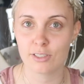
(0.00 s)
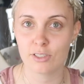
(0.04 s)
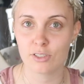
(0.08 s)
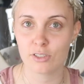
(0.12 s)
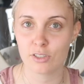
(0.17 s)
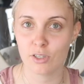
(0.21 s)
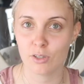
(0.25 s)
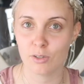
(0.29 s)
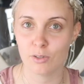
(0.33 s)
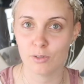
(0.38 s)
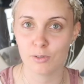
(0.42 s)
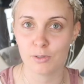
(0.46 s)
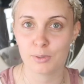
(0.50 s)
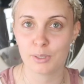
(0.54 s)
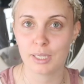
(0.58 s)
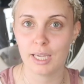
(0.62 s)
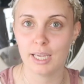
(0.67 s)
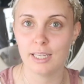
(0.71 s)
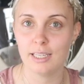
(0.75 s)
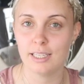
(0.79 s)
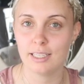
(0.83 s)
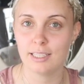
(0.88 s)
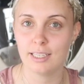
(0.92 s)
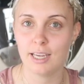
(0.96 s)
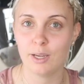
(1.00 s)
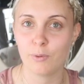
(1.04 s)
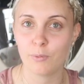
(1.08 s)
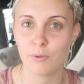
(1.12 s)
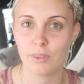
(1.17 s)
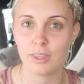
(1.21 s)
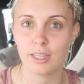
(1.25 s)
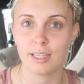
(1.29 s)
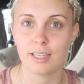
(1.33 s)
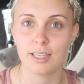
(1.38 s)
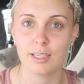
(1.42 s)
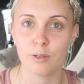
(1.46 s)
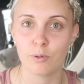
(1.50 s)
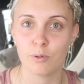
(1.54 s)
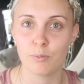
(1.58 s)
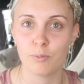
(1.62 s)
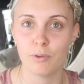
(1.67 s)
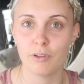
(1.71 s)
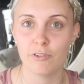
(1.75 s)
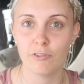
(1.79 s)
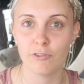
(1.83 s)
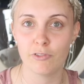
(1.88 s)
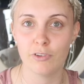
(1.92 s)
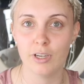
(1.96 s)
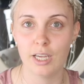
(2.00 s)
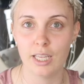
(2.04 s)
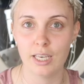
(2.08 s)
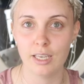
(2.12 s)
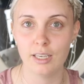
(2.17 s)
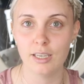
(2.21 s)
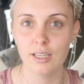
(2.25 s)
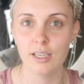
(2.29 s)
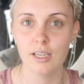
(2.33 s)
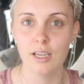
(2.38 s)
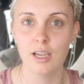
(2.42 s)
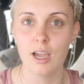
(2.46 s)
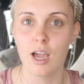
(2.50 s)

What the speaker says: So Kaylee and I were thinking it would be fun